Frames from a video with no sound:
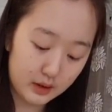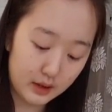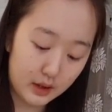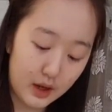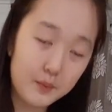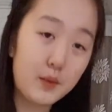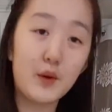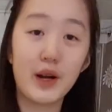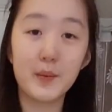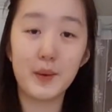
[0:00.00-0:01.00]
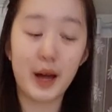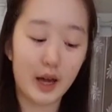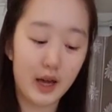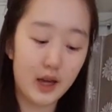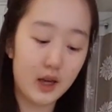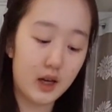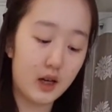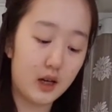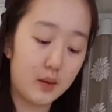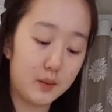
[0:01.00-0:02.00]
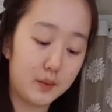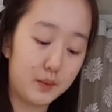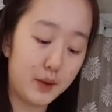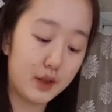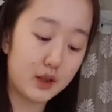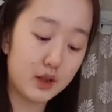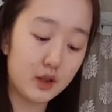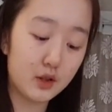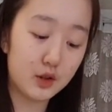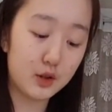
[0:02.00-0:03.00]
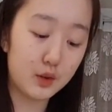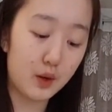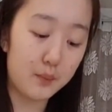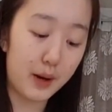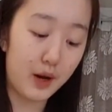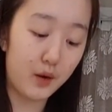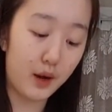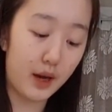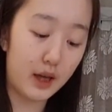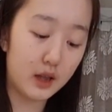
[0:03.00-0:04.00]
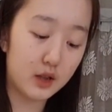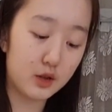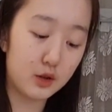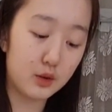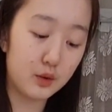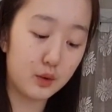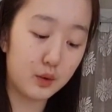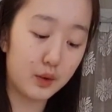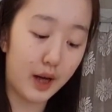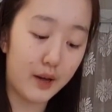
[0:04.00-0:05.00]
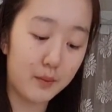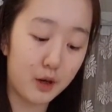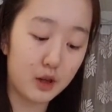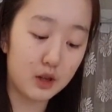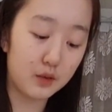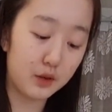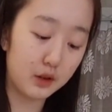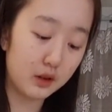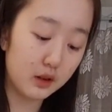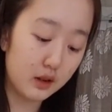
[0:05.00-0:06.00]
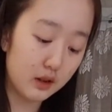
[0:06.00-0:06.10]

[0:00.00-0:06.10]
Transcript: Now I'm pouring my mixture to about 8 to 9 parts full.